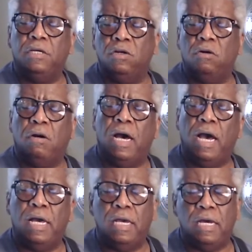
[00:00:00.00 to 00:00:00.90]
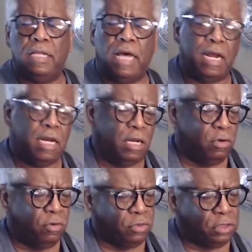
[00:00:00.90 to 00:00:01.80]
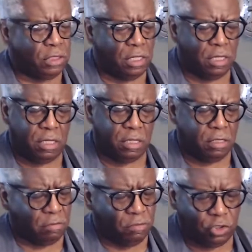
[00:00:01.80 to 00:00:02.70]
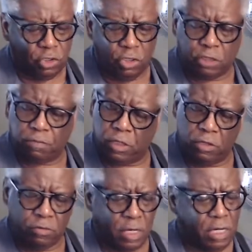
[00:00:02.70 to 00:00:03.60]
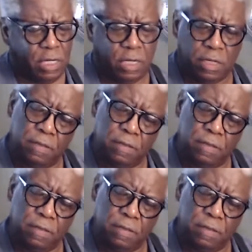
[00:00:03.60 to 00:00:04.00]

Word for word: know, I hear that long song, church bell ring.